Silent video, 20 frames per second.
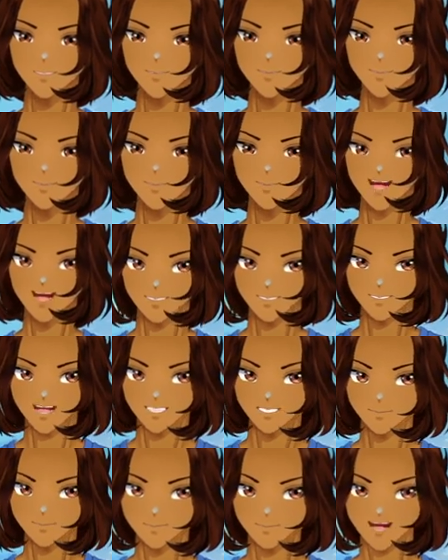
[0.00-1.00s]
That's a
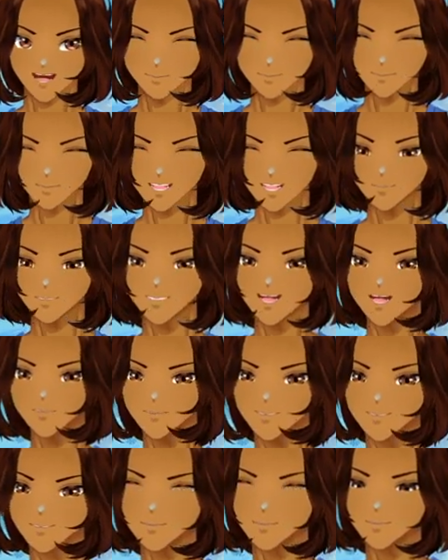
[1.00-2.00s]
dangerous game we're playing, but that'd be
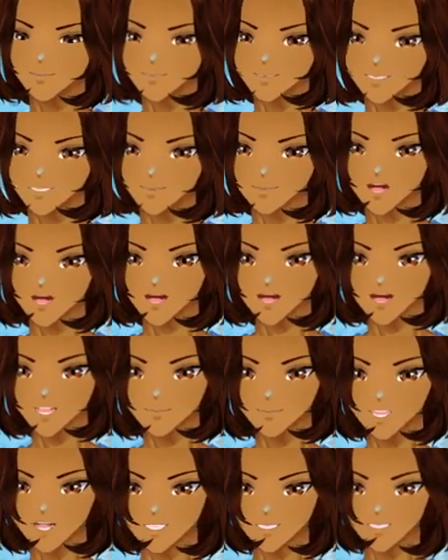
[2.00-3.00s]
super cool. Age
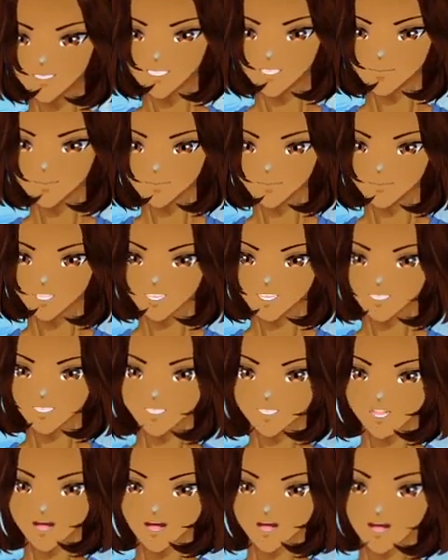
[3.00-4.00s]
range is between
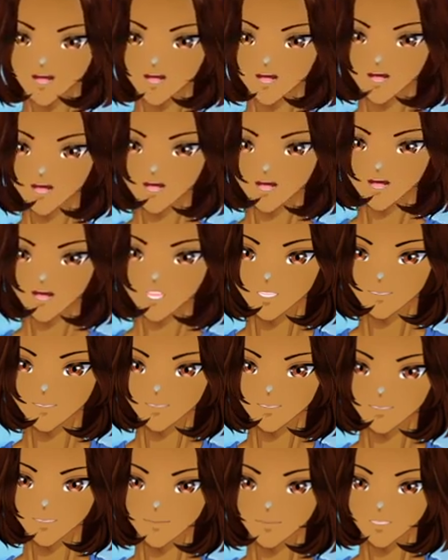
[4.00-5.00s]
2
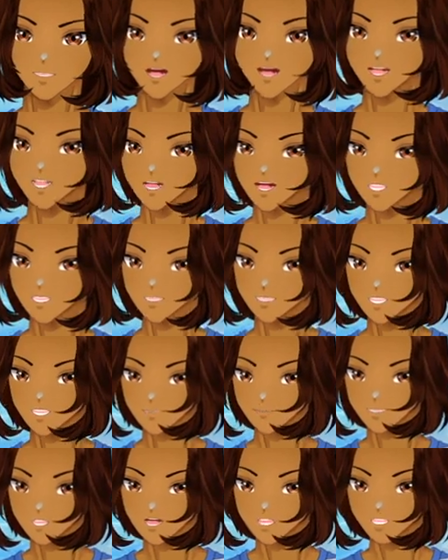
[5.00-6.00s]
to 3 decades.
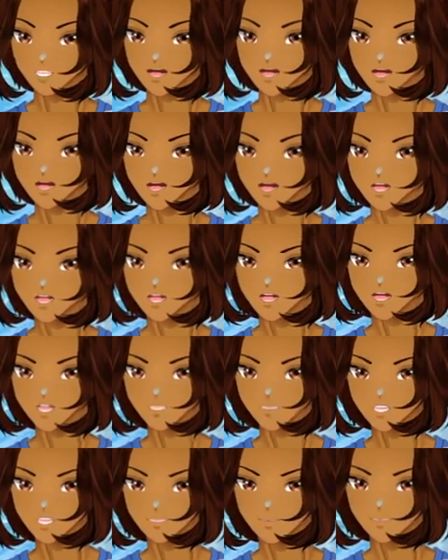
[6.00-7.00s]
Lifespan can
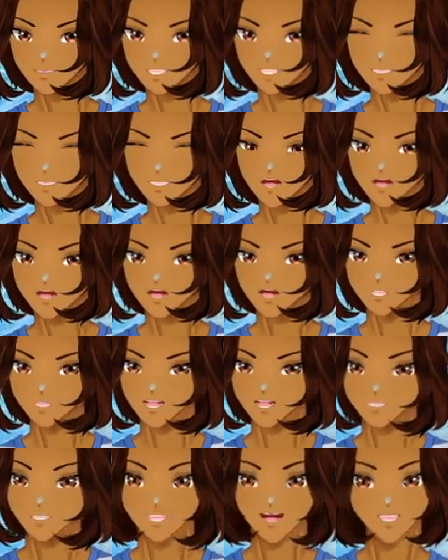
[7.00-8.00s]
increase by
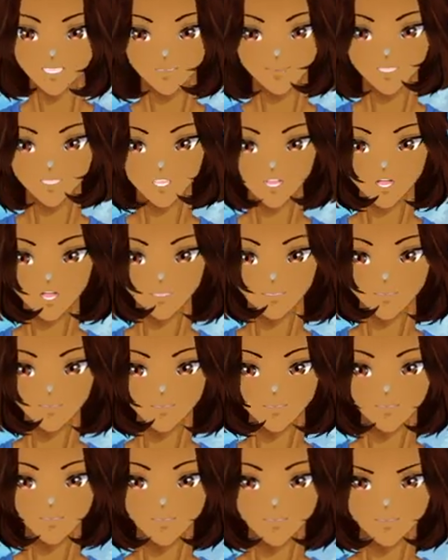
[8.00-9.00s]
nectar.
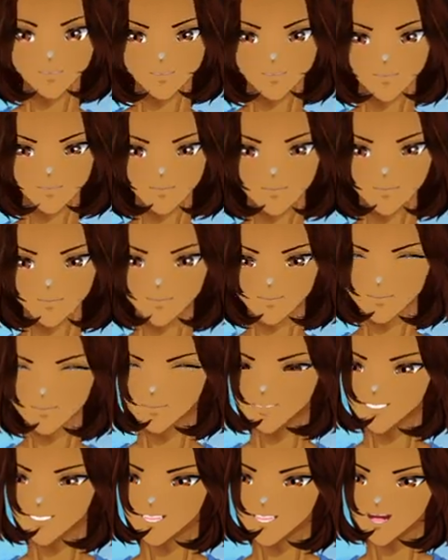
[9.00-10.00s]
Ooh,
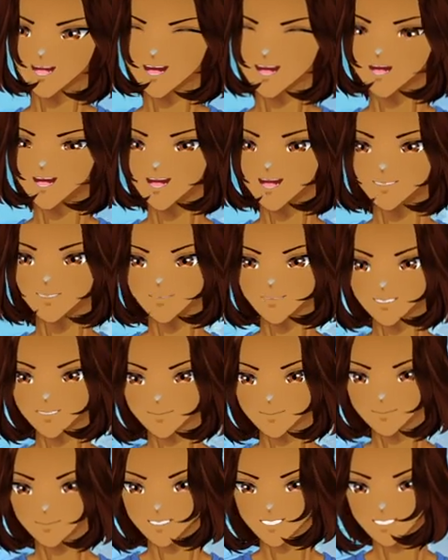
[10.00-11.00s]
that's
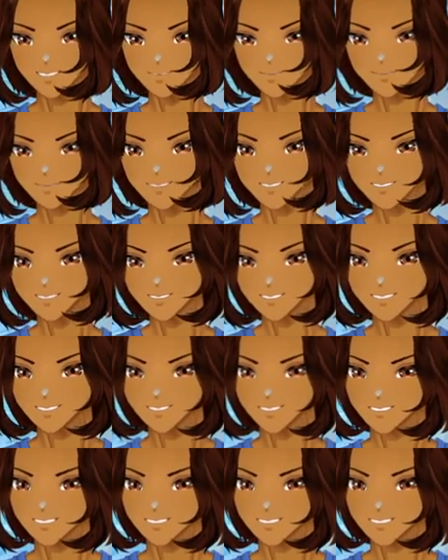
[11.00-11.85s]
interesting.